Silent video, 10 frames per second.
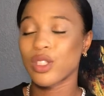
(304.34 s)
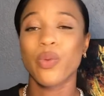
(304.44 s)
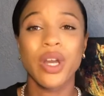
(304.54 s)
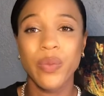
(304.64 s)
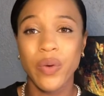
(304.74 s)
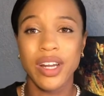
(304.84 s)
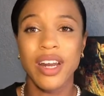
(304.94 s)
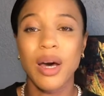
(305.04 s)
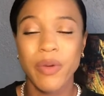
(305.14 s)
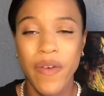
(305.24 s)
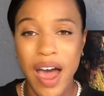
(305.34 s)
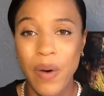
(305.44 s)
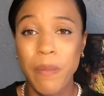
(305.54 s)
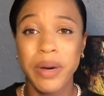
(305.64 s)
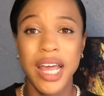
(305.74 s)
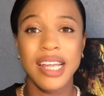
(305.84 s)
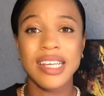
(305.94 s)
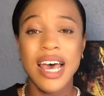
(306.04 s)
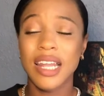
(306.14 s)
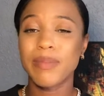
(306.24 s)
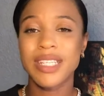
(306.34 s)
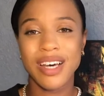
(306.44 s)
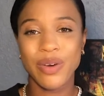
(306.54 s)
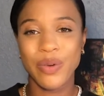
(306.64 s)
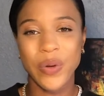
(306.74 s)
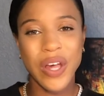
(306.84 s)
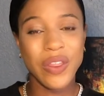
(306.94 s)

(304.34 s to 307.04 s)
21 and up crowd, but let me tell you,